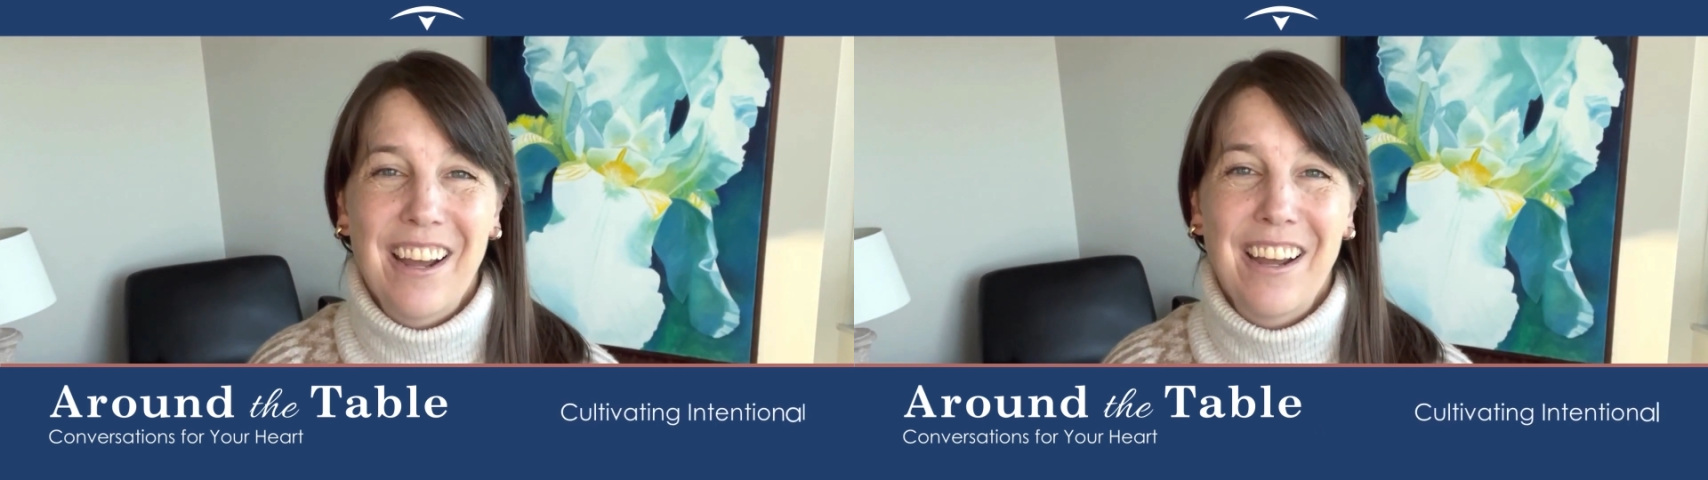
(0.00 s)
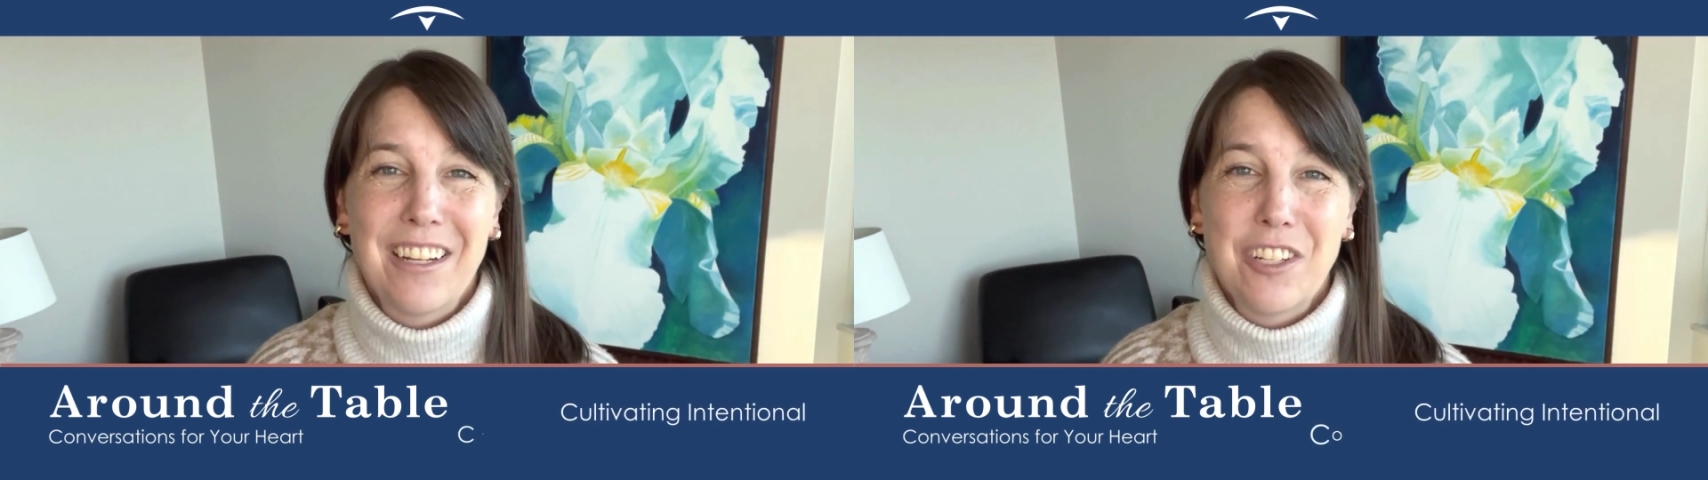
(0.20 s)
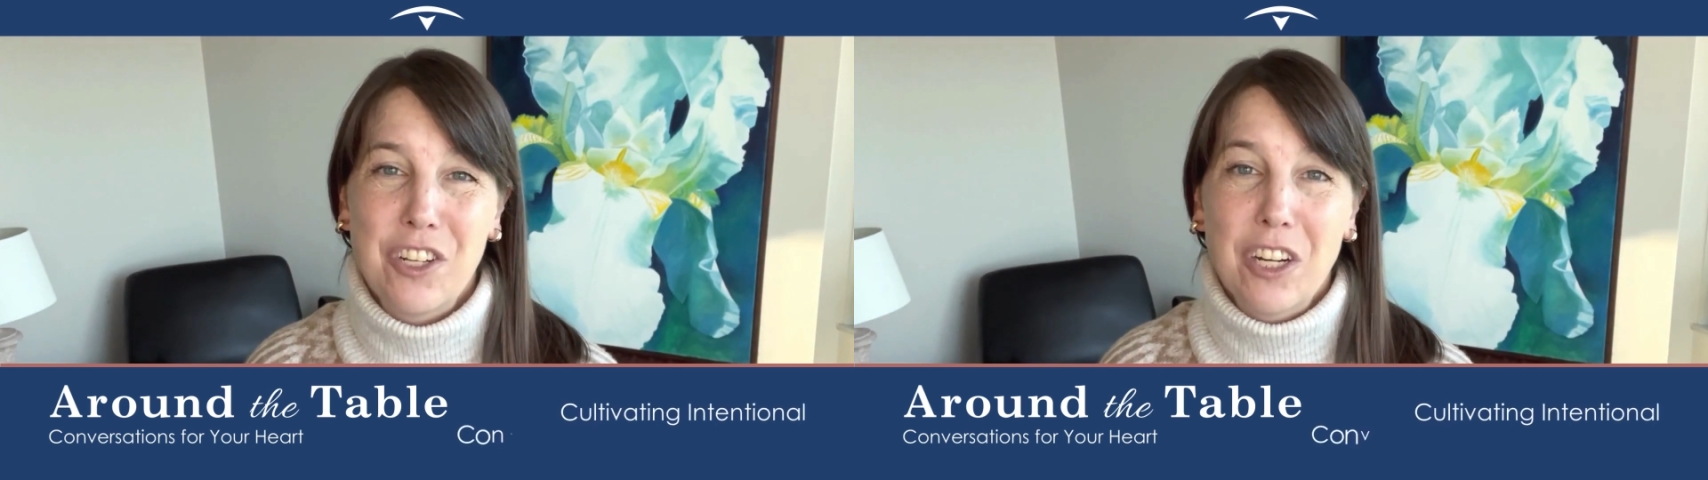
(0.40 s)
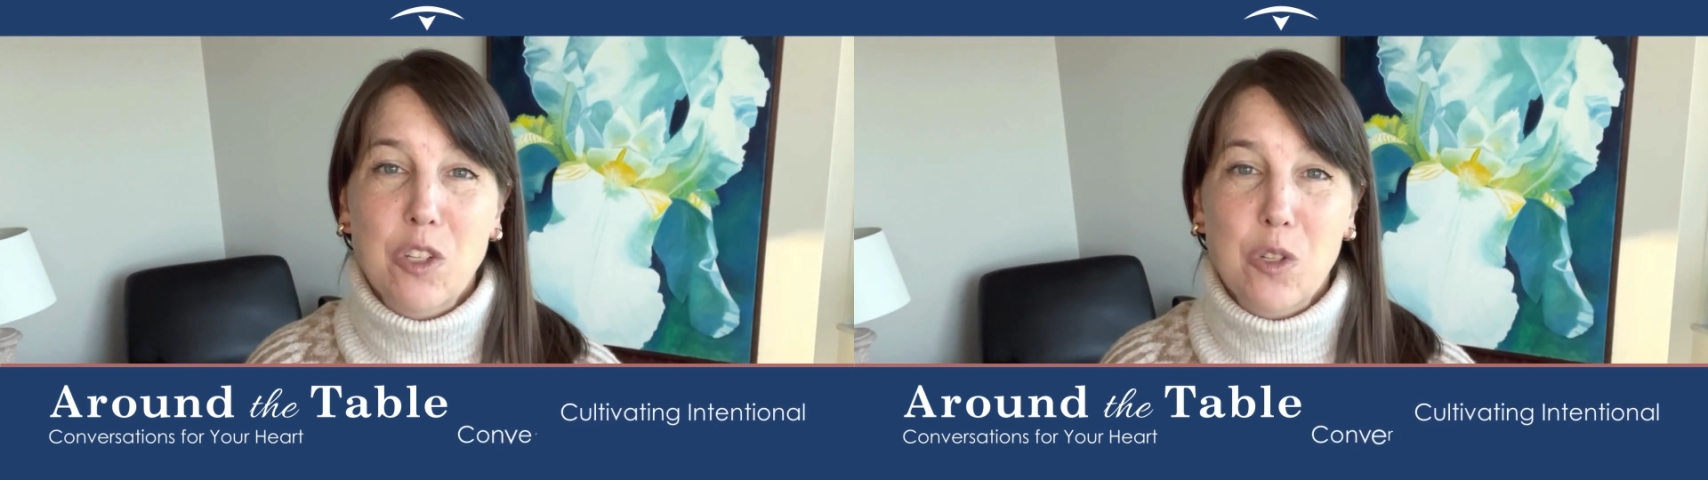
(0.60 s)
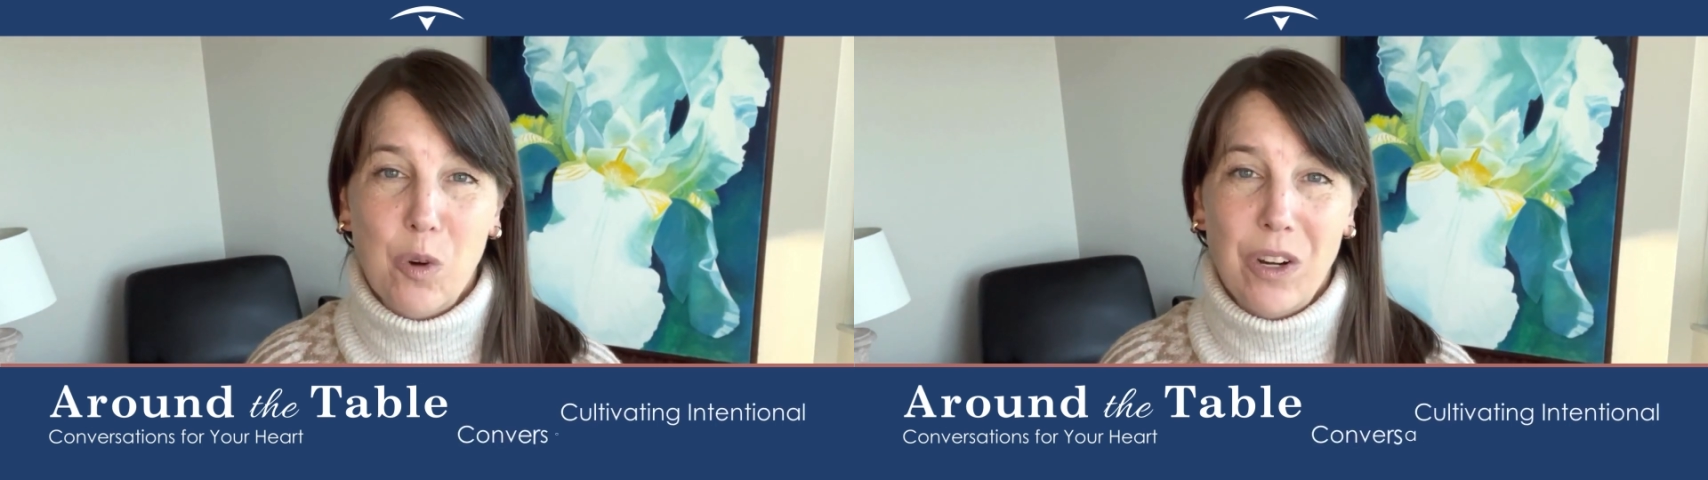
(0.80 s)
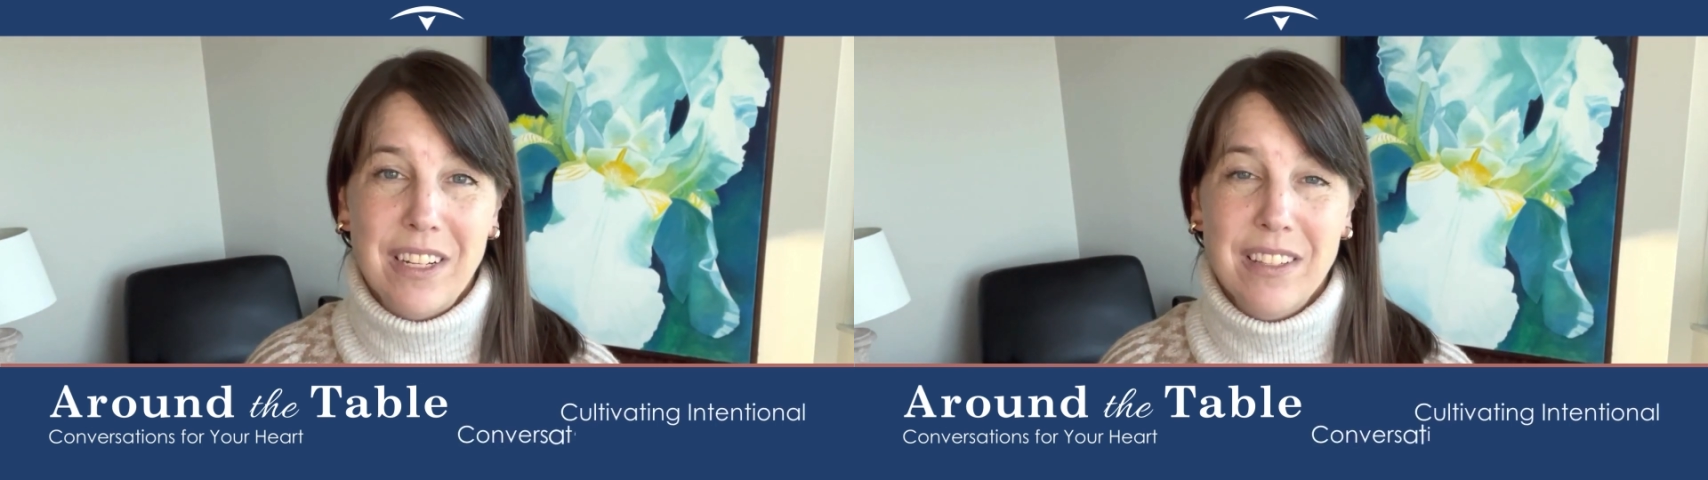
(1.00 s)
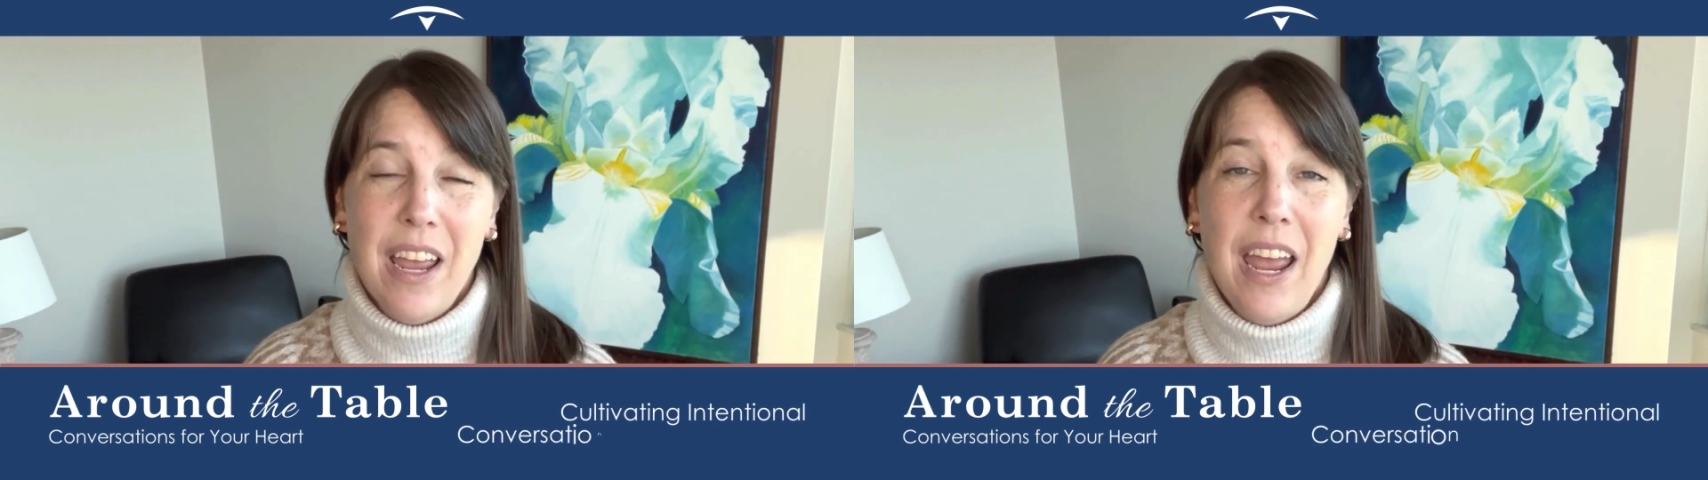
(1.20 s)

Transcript: I share stories